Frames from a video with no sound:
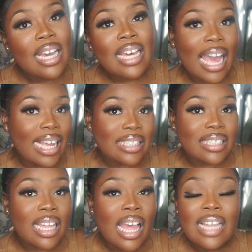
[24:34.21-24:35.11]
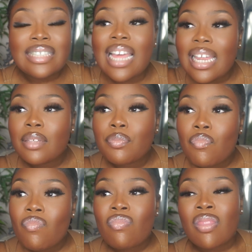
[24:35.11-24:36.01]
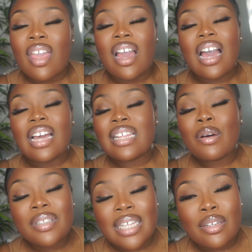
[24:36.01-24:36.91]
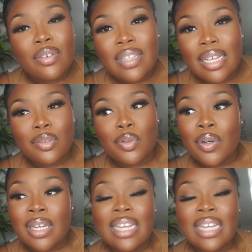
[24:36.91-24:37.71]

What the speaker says: Guys, then that was the end of that story.